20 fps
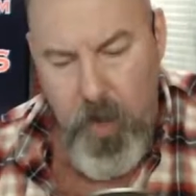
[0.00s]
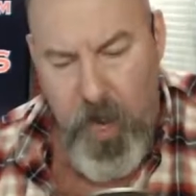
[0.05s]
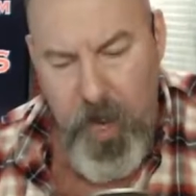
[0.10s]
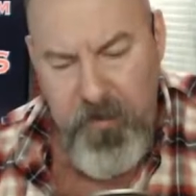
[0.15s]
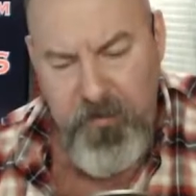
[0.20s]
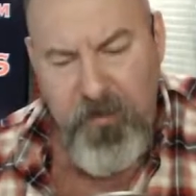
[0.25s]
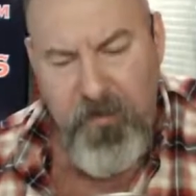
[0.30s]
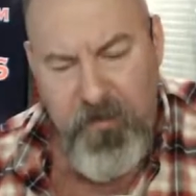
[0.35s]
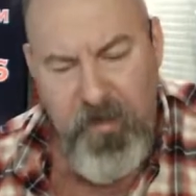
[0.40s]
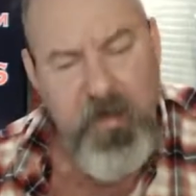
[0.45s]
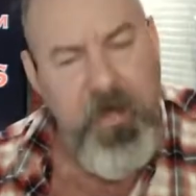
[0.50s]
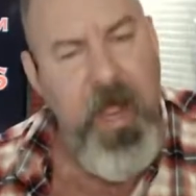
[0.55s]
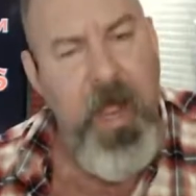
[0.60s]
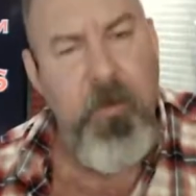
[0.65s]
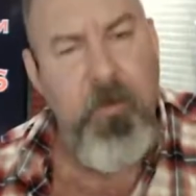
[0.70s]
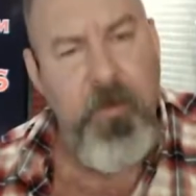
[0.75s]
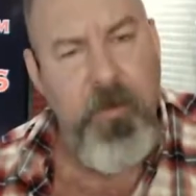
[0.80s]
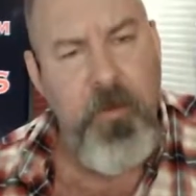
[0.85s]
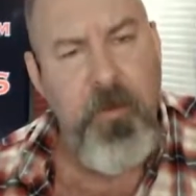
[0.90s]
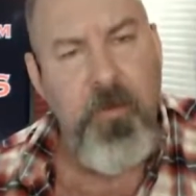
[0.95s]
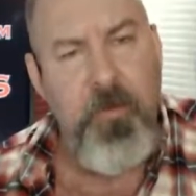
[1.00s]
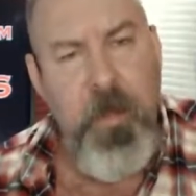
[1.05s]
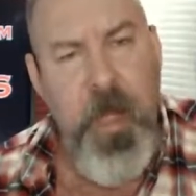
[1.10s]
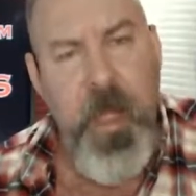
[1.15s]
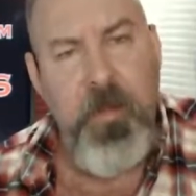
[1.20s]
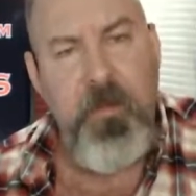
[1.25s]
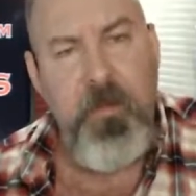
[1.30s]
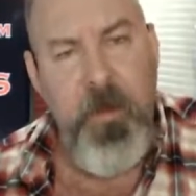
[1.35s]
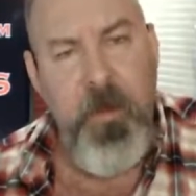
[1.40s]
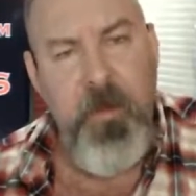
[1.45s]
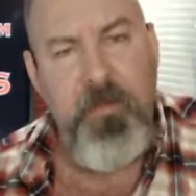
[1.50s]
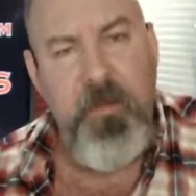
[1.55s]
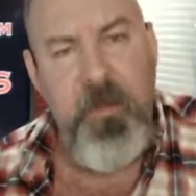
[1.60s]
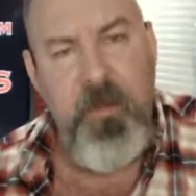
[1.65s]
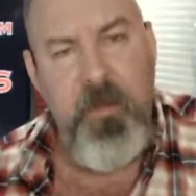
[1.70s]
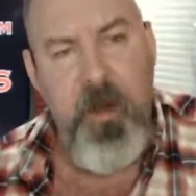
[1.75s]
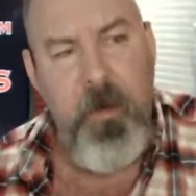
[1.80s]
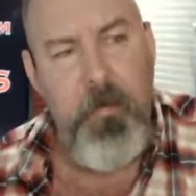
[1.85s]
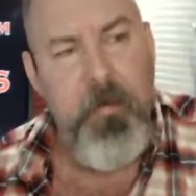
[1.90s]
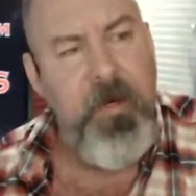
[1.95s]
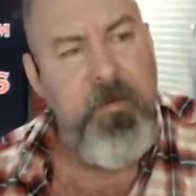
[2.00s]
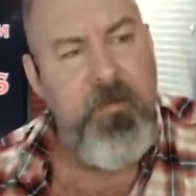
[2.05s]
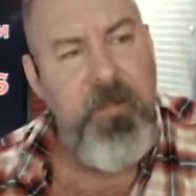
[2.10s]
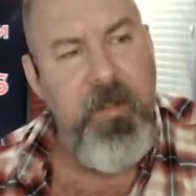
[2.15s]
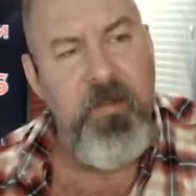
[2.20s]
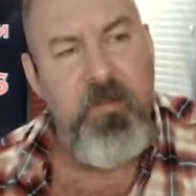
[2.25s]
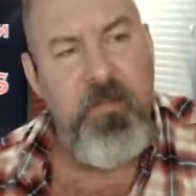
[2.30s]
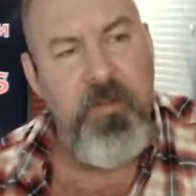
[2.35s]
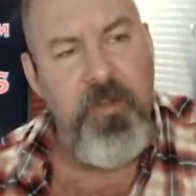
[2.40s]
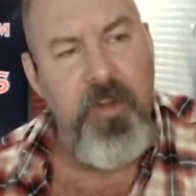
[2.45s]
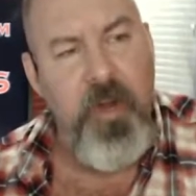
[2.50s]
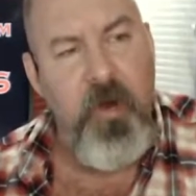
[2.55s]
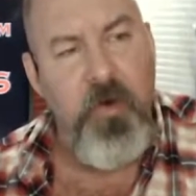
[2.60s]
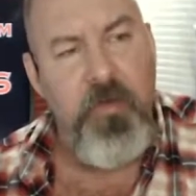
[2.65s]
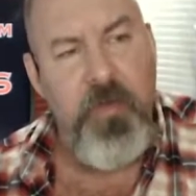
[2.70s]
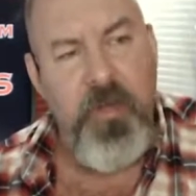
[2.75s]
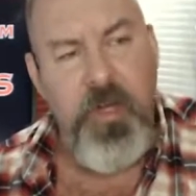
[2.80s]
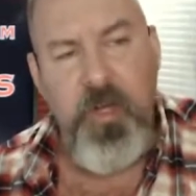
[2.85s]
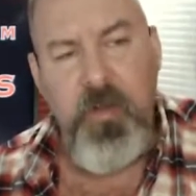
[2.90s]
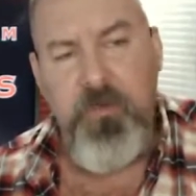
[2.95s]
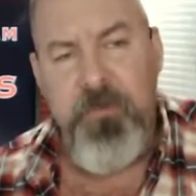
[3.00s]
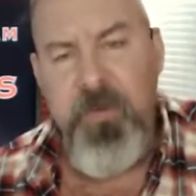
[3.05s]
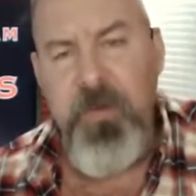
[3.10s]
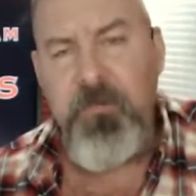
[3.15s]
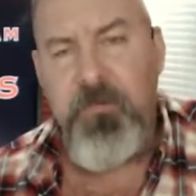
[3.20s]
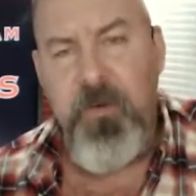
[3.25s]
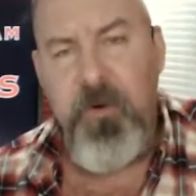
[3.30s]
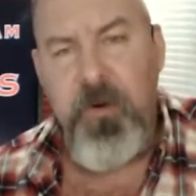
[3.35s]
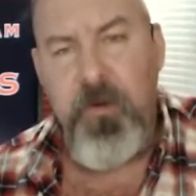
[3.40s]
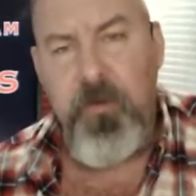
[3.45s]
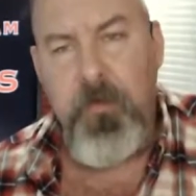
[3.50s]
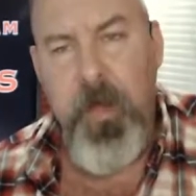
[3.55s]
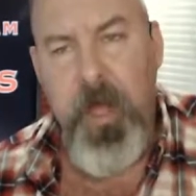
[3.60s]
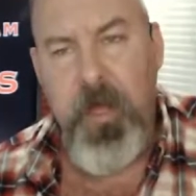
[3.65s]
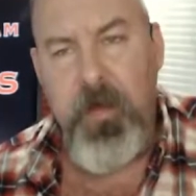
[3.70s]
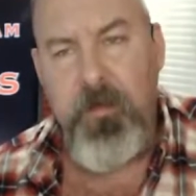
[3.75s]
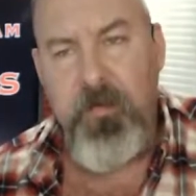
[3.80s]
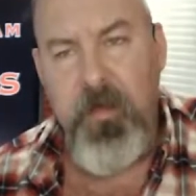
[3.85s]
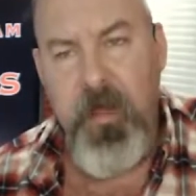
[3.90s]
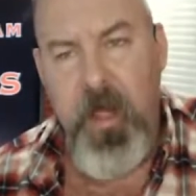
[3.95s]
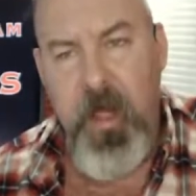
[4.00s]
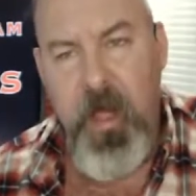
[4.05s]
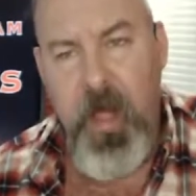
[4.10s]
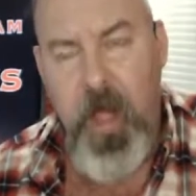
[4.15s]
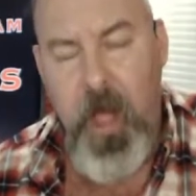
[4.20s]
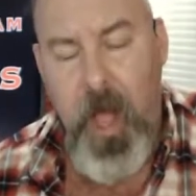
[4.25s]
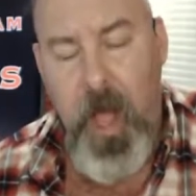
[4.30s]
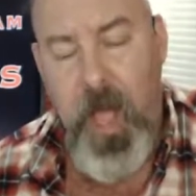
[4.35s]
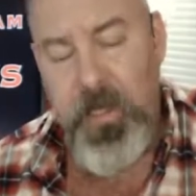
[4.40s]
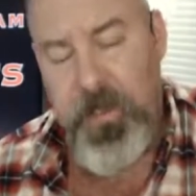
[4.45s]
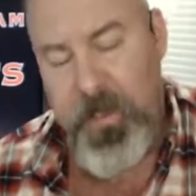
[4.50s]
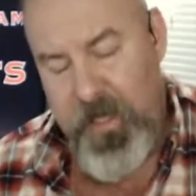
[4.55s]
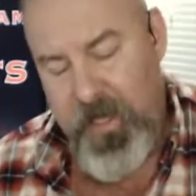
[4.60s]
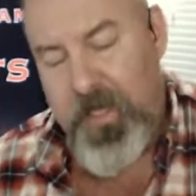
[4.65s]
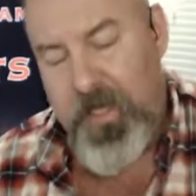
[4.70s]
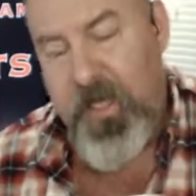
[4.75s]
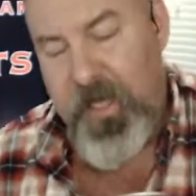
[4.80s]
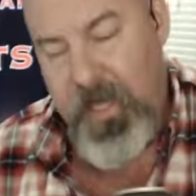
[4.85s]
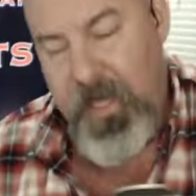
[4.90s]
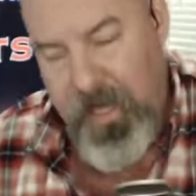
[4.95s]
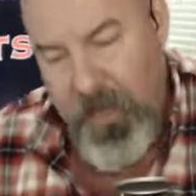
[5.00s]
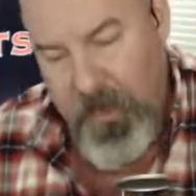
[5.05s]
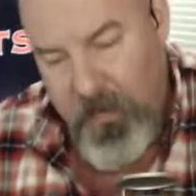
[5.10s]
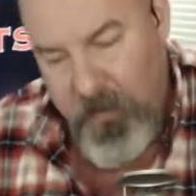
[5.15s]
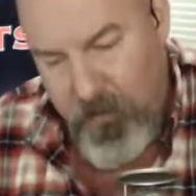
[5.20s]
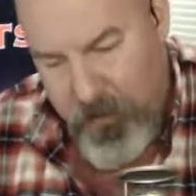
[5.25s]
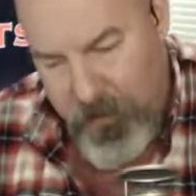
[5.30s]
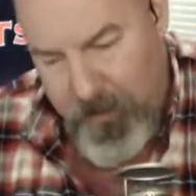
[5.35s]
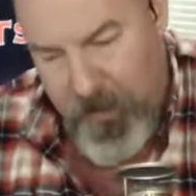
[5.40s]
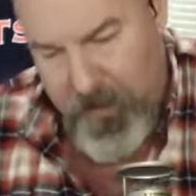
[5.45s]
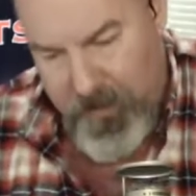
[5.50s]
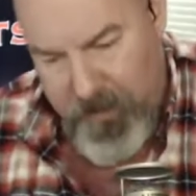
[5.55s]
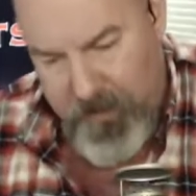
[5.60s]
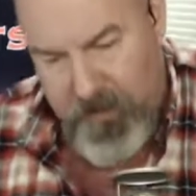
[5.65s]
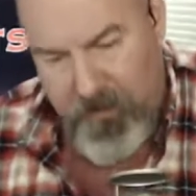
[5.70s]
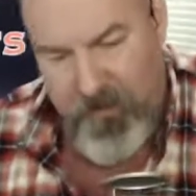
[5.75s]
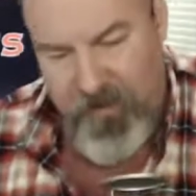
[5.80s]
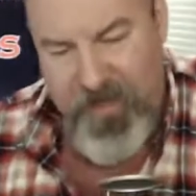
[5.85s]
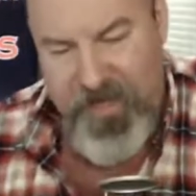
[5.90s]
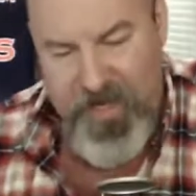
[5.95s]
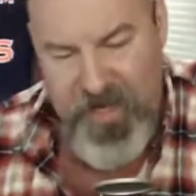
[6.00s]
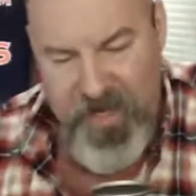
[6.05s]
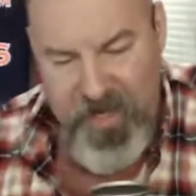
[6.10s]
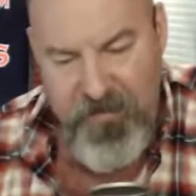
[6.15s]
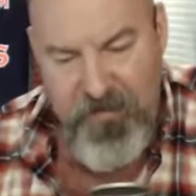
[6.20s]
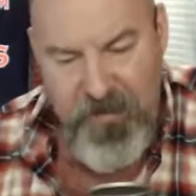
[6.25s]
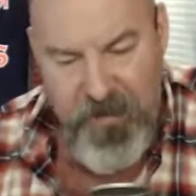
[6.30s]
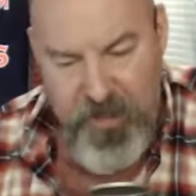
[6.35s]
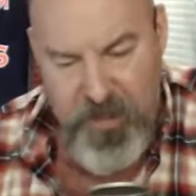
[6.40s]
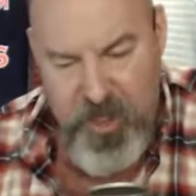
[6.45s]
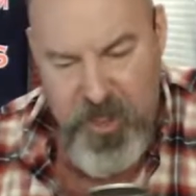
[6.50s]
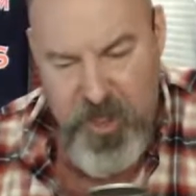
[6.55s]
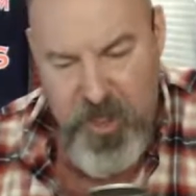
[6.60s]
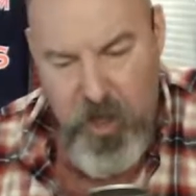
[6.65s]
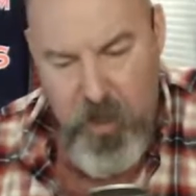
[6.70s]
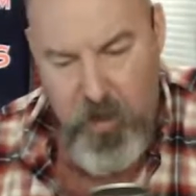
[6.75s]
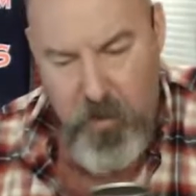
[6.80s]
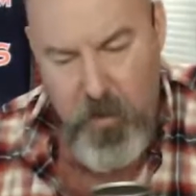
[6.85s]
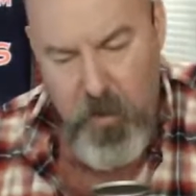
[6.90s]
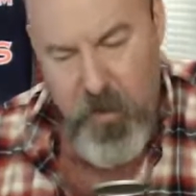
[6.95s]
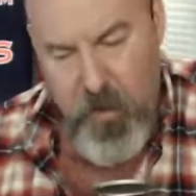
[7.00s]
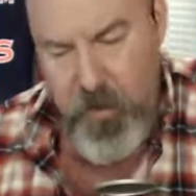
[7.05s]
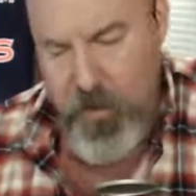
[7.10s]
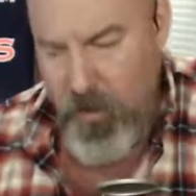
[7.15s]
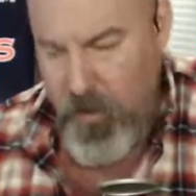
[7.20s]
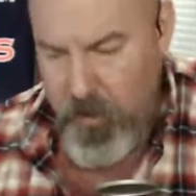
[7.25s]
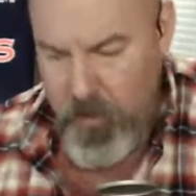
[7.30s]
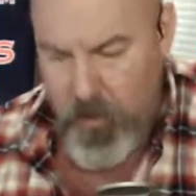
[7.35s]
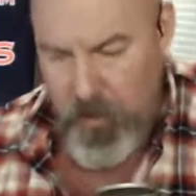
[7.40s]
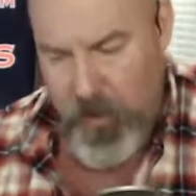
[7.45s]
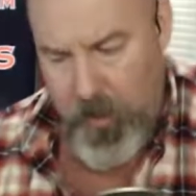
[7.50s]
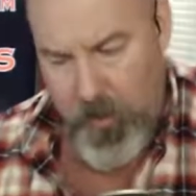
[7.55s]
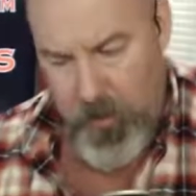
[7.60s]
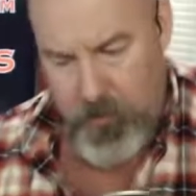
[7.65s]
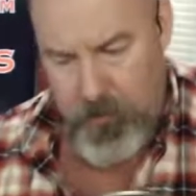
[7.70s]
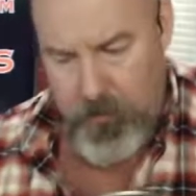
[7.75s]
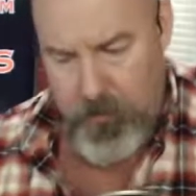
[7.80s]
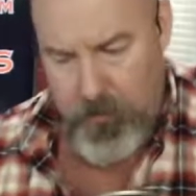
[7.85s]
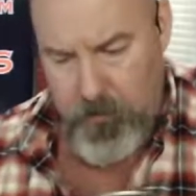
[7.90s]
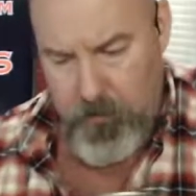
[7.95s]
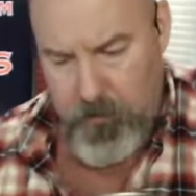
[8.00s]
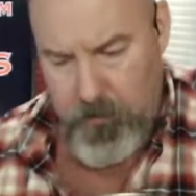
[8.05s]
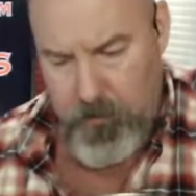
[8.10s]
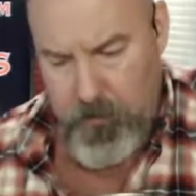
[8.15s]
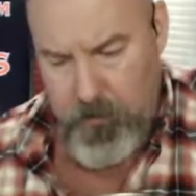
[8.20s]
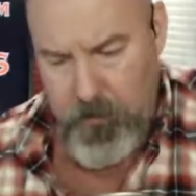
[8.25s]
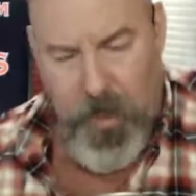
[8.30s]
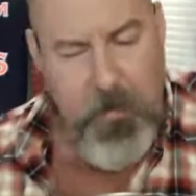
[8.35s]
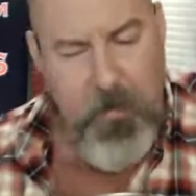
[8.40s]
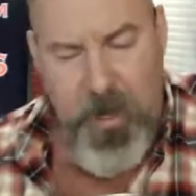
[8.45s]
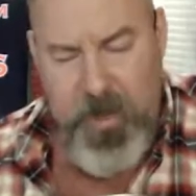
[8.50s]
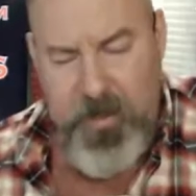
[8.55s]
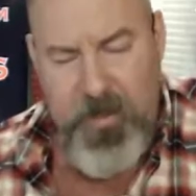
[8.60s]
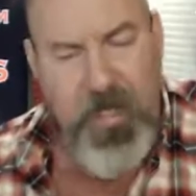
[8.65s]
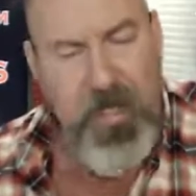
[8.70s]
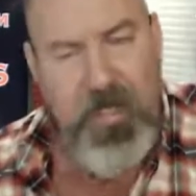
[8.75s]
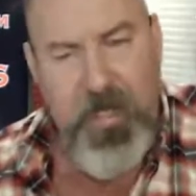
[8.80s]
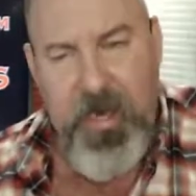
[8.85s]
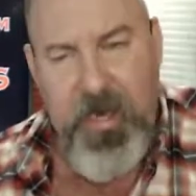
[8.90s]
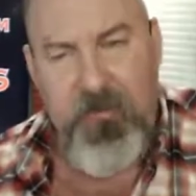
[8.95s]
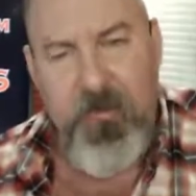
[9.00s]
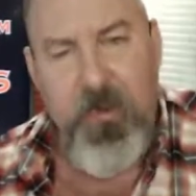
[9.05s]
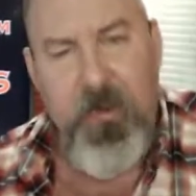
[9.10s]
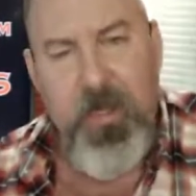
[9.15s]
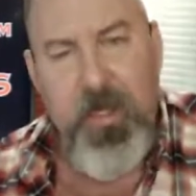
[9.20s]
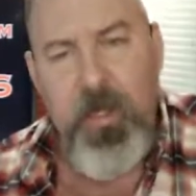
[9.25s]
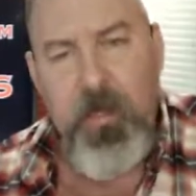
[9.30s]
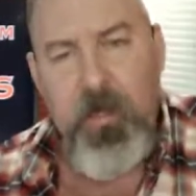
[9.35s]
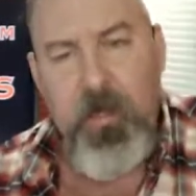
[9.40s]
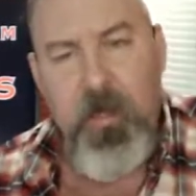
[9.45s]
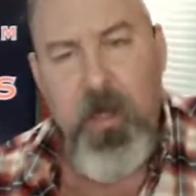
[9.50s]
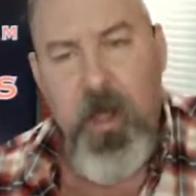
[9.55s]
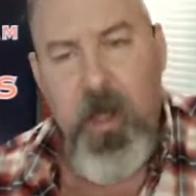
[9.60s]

I have to sit down with Newsmax, and we have to determine if this show is a good fit for Newsmax. I think it is, but I think it's an evening show. They may think differently,